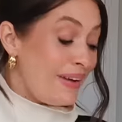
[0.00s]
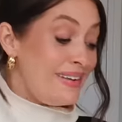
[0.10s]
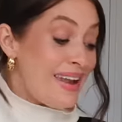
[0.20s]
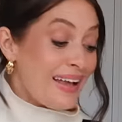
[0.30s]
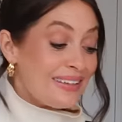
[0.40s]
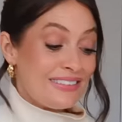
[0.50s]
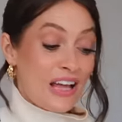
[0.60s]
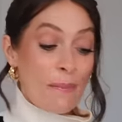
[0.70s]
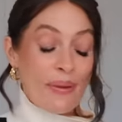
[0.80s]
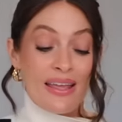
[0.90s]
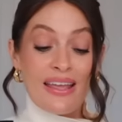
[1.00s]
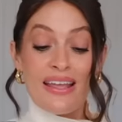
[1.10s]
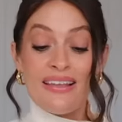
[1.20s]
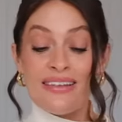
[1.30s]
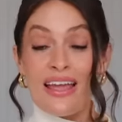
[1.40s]
Next up
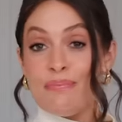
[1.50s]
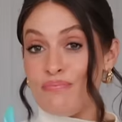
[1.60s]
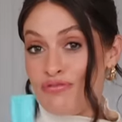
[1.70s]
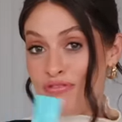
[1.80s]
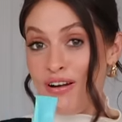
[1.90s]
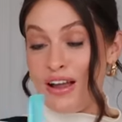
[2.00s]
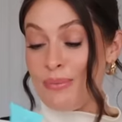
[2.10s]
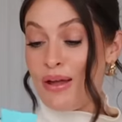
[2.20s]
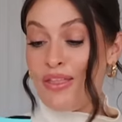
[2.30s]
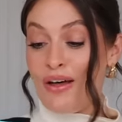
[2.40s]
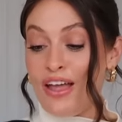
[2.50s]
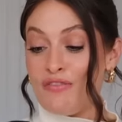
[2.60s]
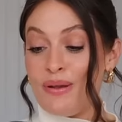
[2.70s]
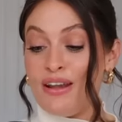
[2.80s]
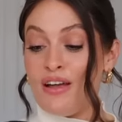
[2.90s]
is a primer that I
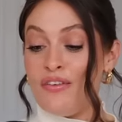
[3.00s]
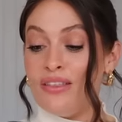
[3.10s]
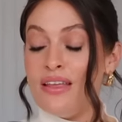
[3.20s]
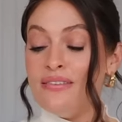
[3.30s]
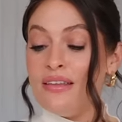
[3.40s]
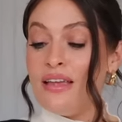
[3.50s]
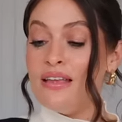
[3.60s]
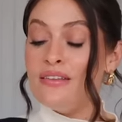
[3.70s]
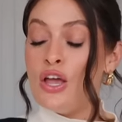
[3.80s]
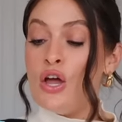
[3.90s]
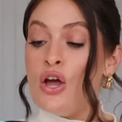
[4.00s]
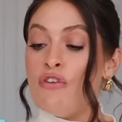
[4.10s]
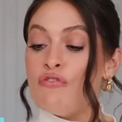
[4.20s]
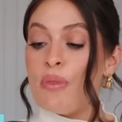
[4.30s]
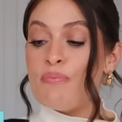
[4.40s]
have been loving. This is
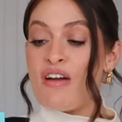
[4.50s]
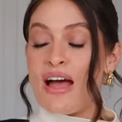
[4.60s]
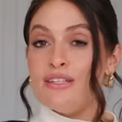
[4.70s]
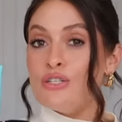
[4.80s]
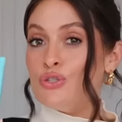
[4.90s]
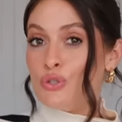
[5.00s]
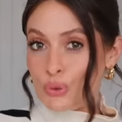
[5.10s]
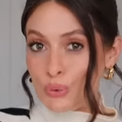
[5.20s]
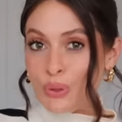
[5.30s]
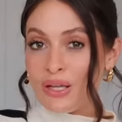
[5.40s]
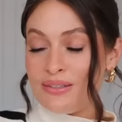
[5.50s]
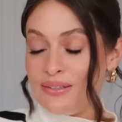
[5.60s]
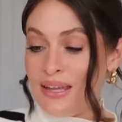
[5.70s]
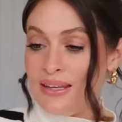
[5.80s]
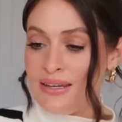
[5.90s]
from the brand Tula
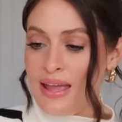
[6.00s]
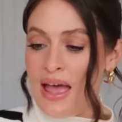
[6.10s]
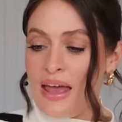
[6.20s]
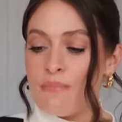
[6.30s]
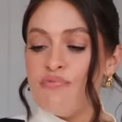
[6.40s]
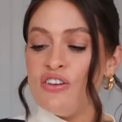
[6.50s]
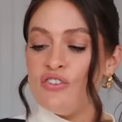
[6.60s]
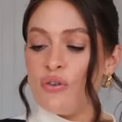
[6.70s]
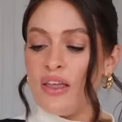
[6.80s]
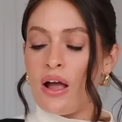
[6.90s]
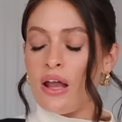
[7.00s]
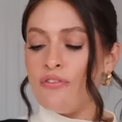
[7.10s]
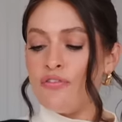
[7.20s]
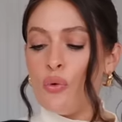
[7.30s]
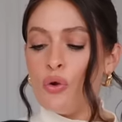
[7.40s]
Skincare, and I'm pretty sure they kind
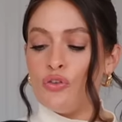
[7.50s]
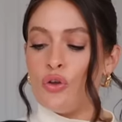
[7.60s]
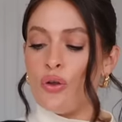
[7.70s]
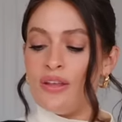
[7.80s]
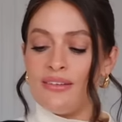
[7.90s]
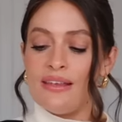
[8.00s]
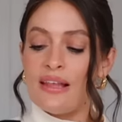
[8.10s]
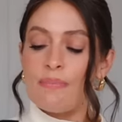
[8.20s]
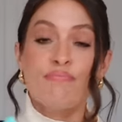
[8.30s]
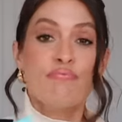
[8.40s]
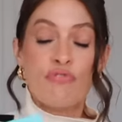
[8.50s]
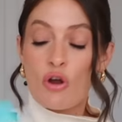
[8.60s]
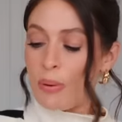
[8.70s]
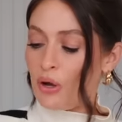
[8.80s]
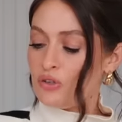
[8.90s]
of focus on, it says like
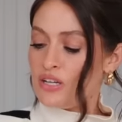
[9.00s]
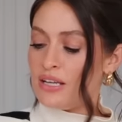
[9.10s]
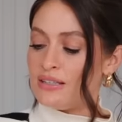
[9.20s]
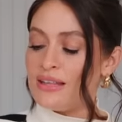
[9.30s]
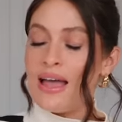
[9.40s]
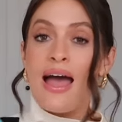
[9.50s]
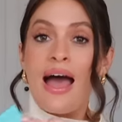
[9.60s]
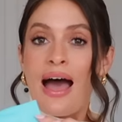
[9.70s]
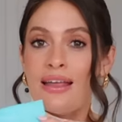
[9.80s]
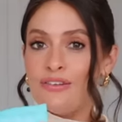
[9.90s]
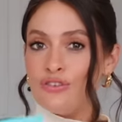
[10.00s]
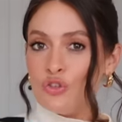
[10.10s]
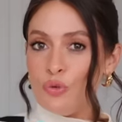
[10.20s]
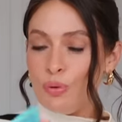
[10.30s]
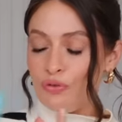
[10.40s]
probiotics and
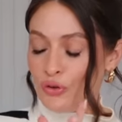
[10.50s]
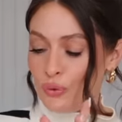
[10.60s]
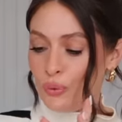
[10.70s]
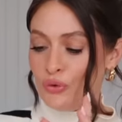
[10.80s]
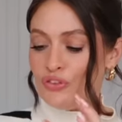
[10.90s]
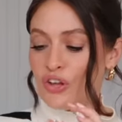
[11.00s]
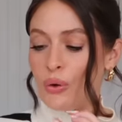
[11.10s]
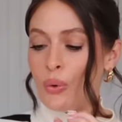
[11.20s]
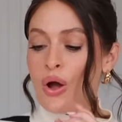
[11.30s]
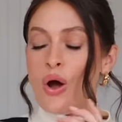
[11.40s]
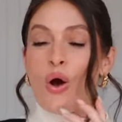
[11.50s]
superfoods, so